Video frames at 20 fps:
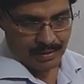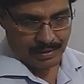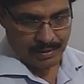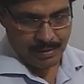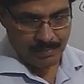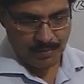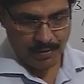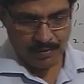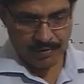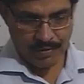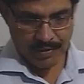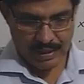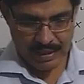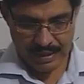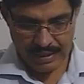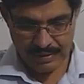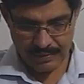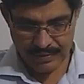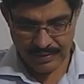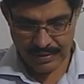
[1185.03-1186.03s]
Number
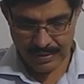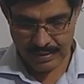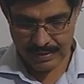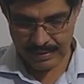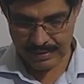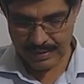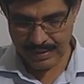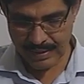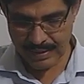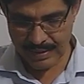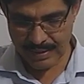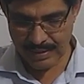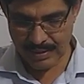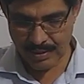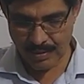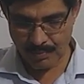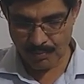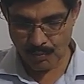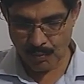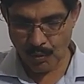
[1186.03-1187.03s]
5, there
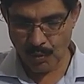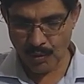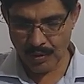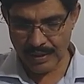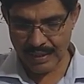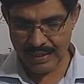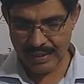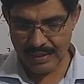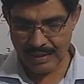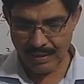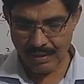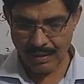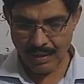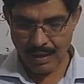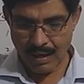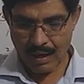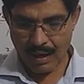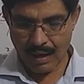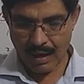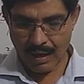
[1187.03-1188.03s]
is more
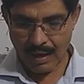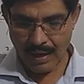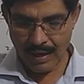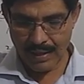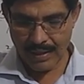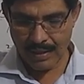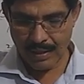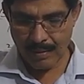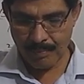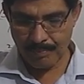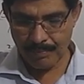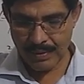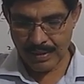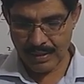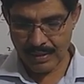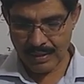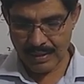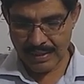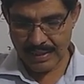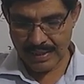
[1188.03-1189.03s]
air higher
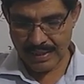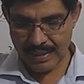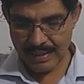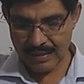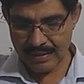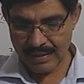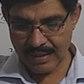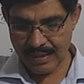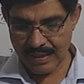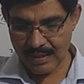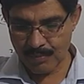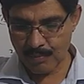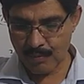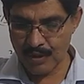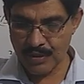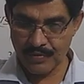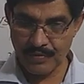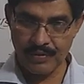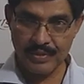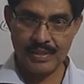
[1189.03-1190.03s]
up in the
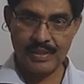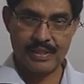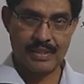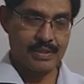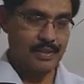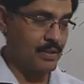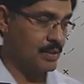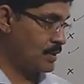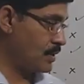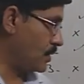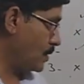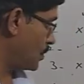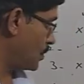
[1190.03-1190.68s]
atmosphere.